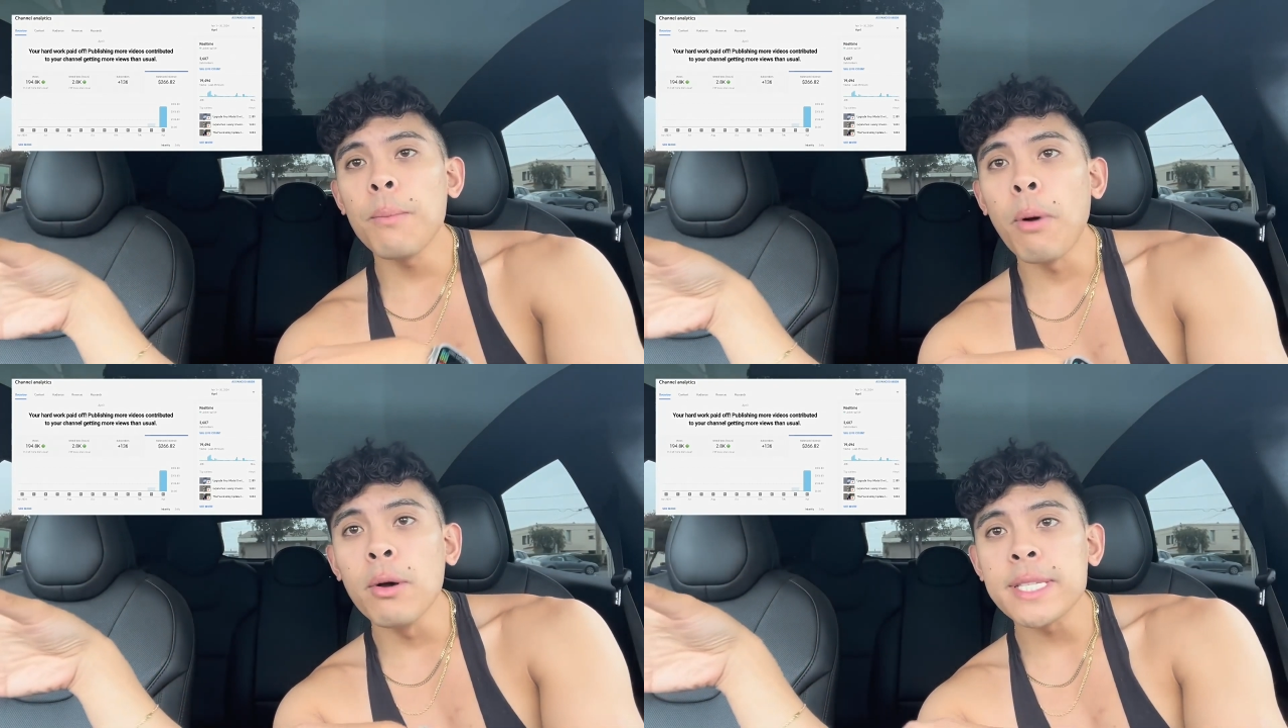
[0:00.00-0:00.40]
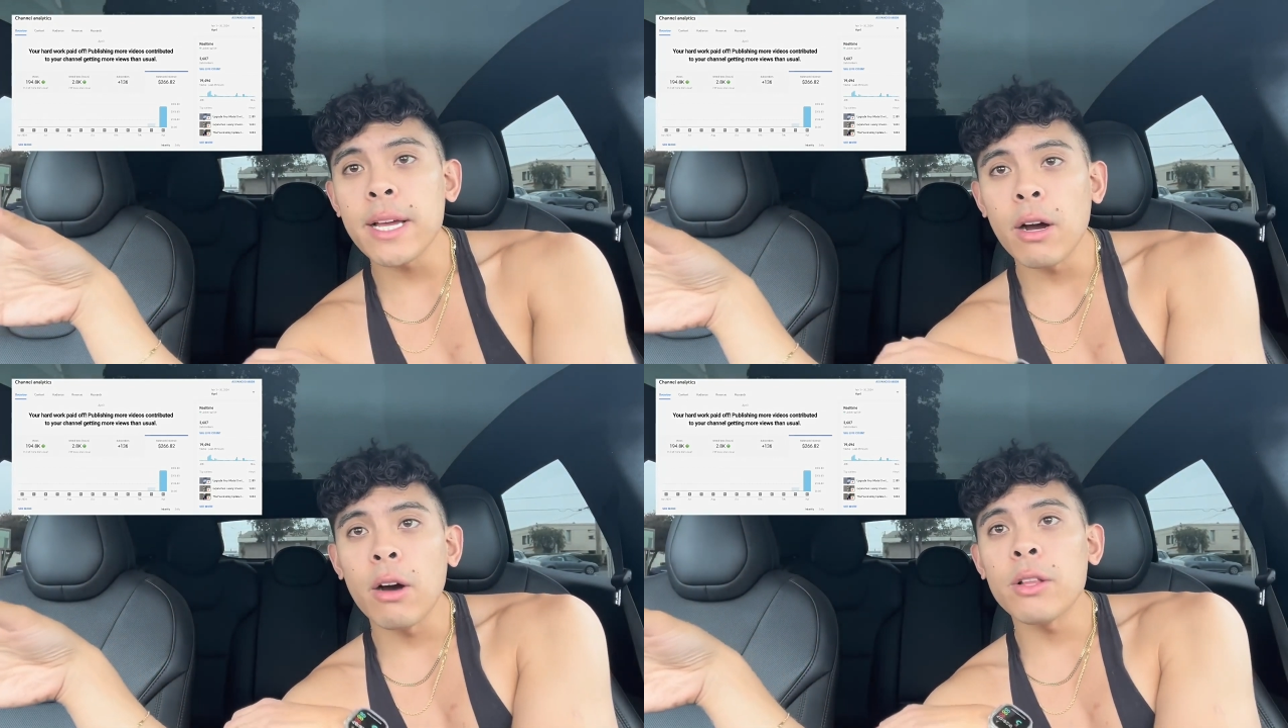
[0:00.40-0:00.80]
post
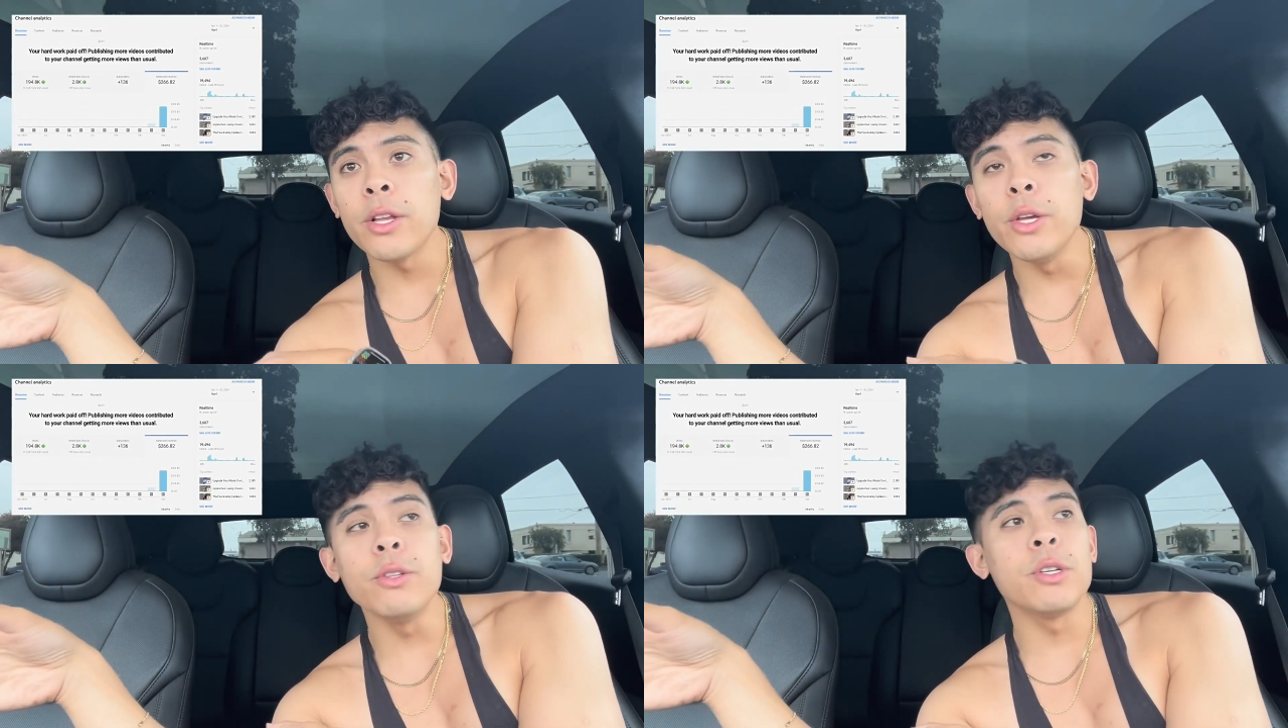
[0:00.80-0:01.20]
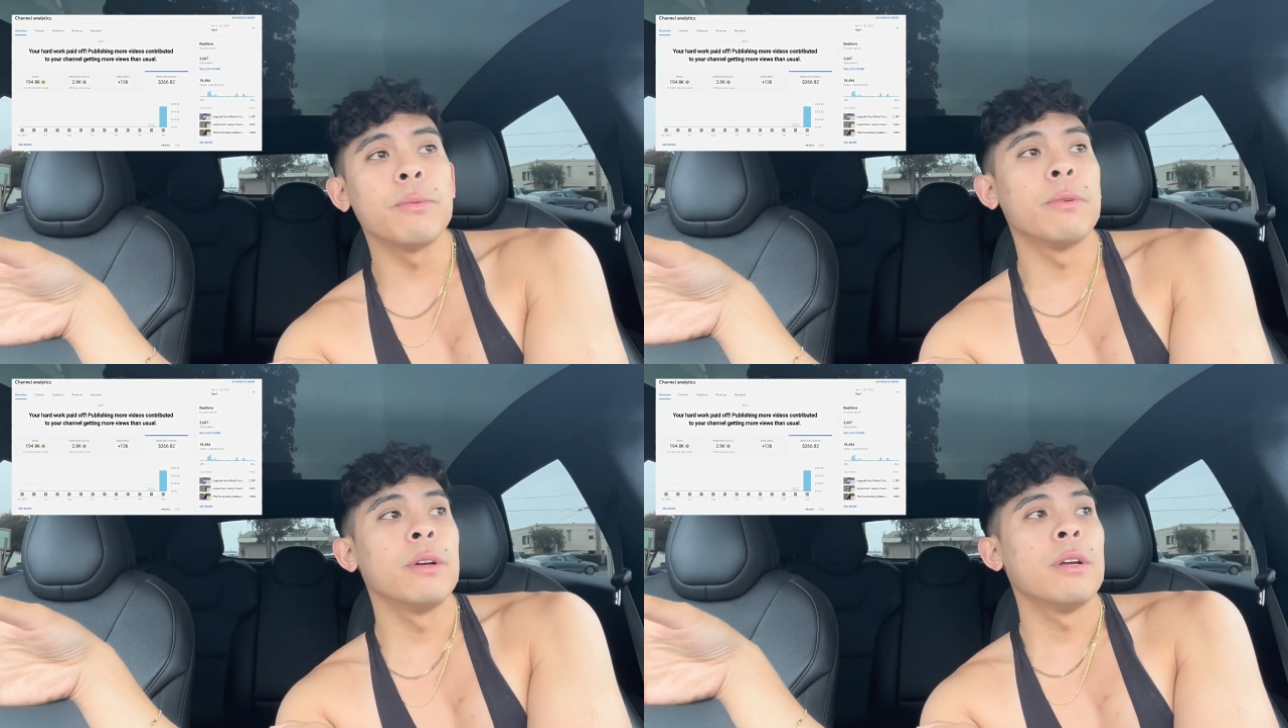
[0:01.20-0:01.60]
that all on
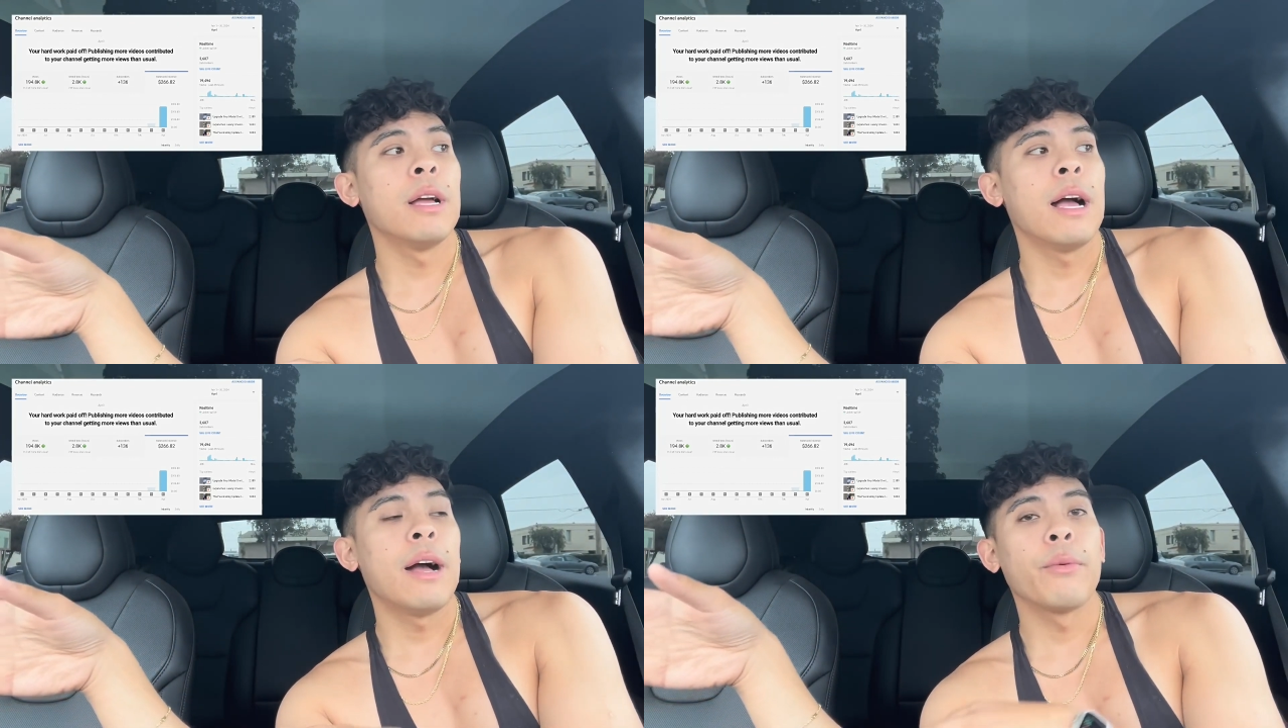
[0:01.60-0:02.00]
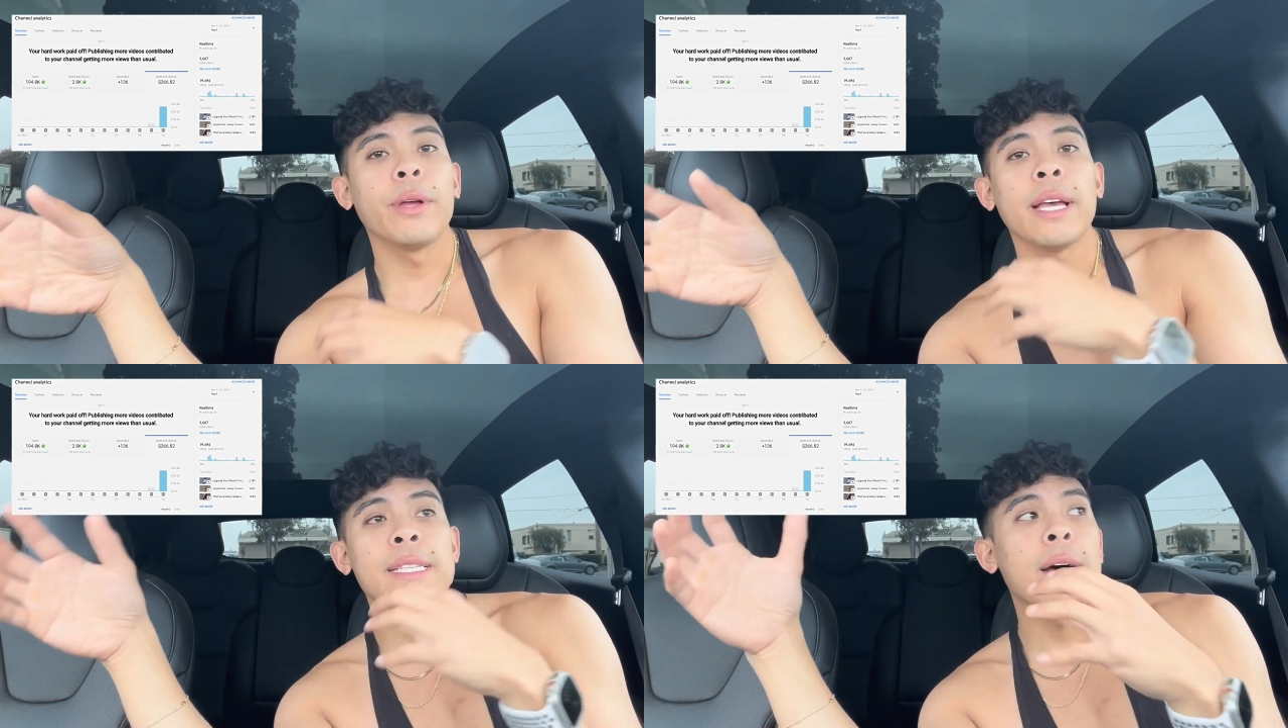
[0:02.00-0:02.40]
YouTube.
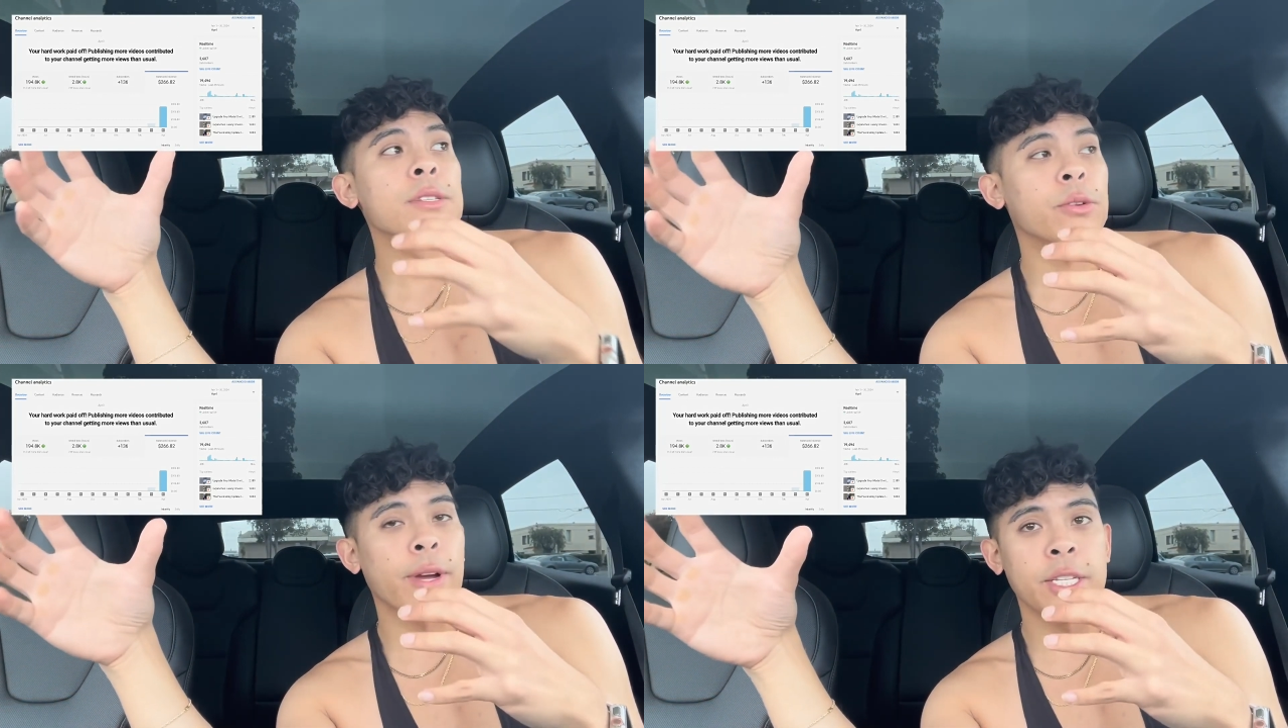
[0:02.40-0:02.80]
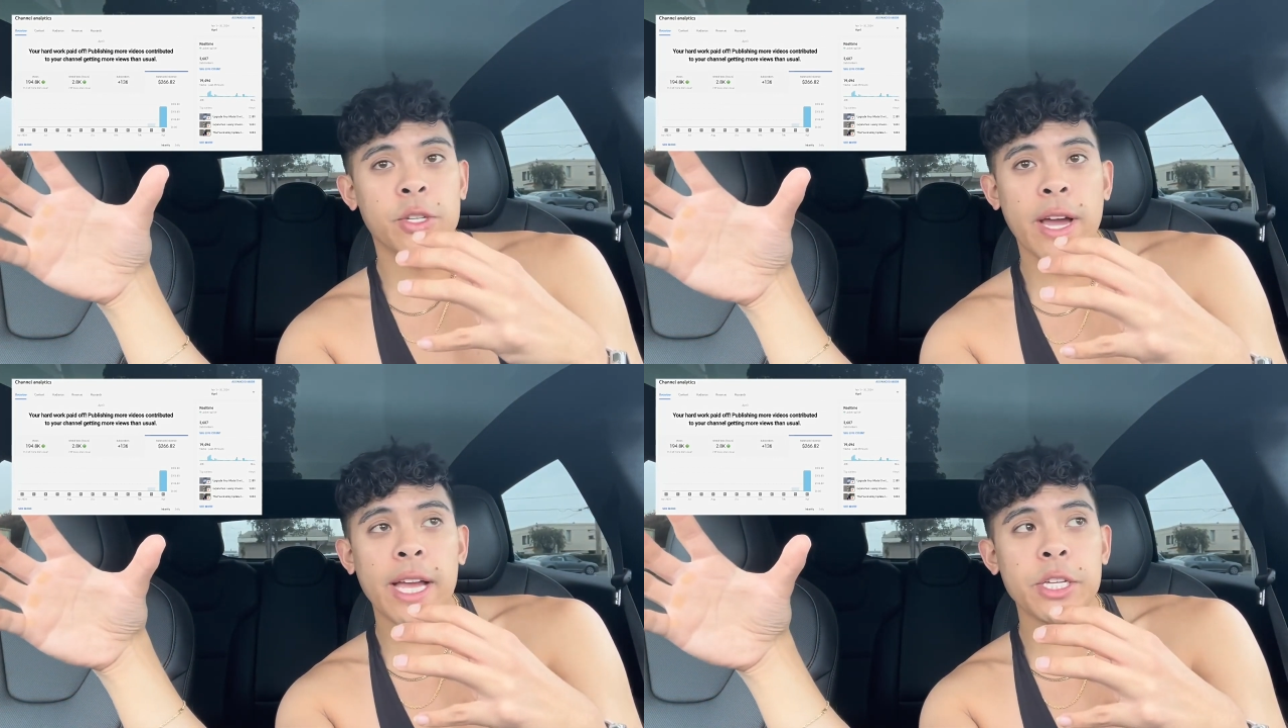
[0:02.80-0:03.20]
Realized that was a great
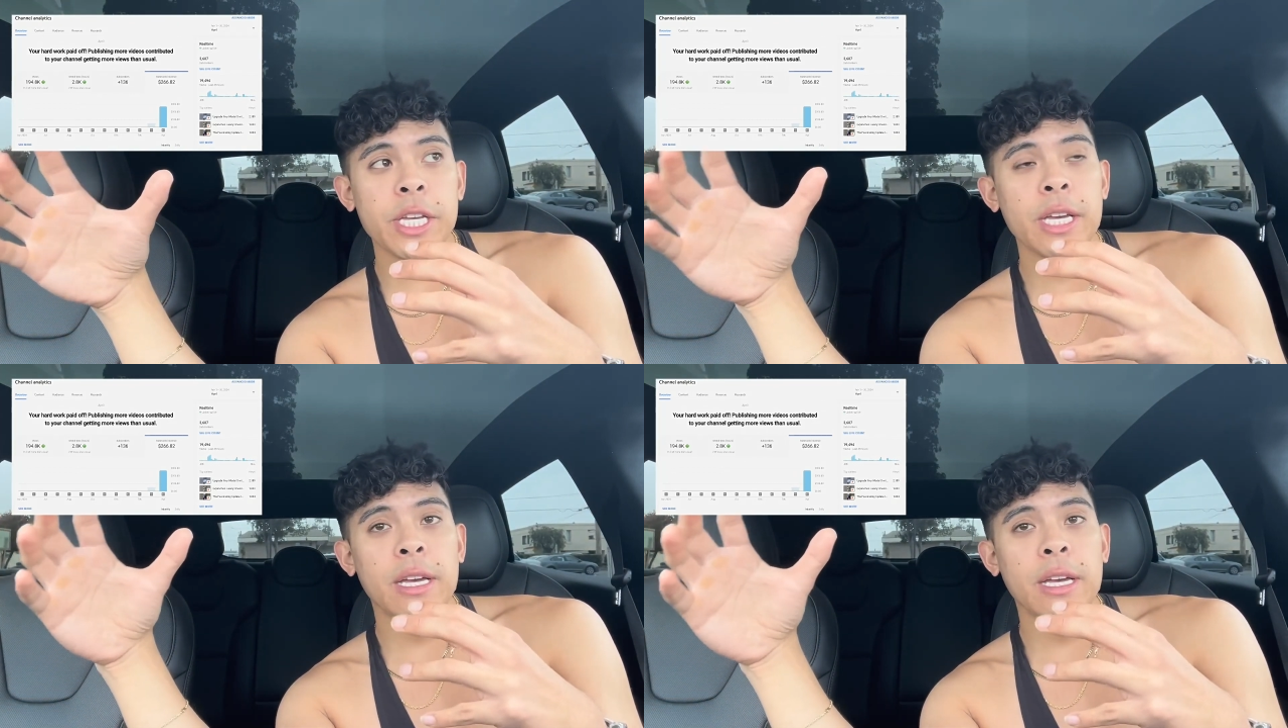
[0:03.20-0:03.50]
strategy.